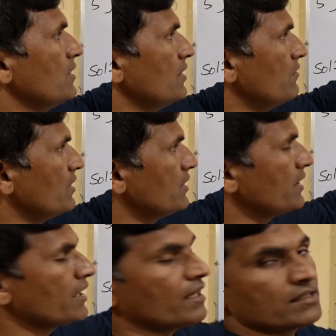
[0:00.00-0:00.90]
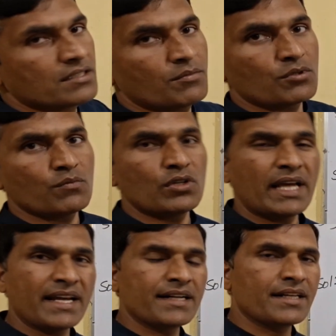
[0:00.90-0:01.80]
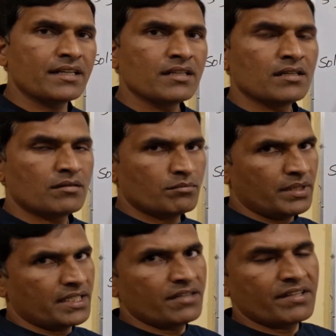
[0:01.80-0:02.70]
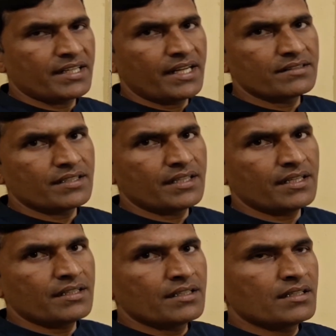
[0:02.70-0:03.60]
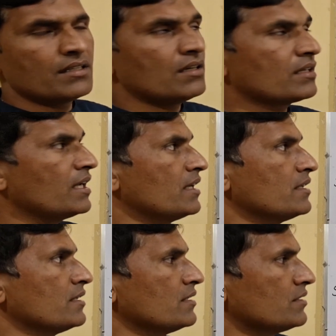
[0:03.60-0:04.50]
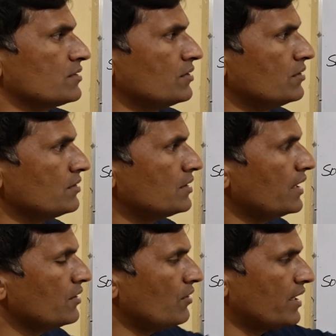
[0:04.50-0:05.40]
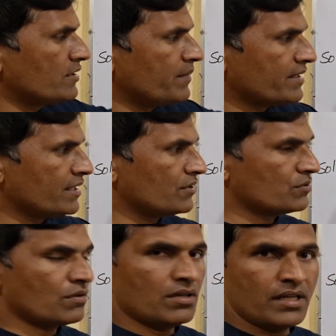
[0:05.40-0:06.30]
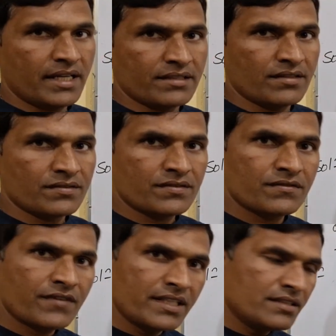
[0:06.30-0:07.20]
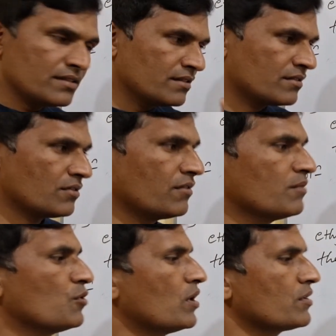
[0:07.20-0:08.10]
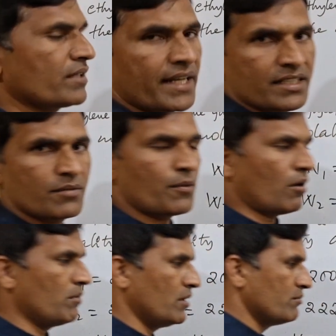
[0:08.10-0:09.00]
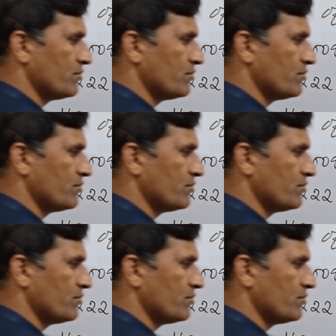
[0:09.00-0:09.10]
Even they can ask about molarity by giving density. Okay, so then you are expected to solve like this. Fine. So we will move on to the next problem.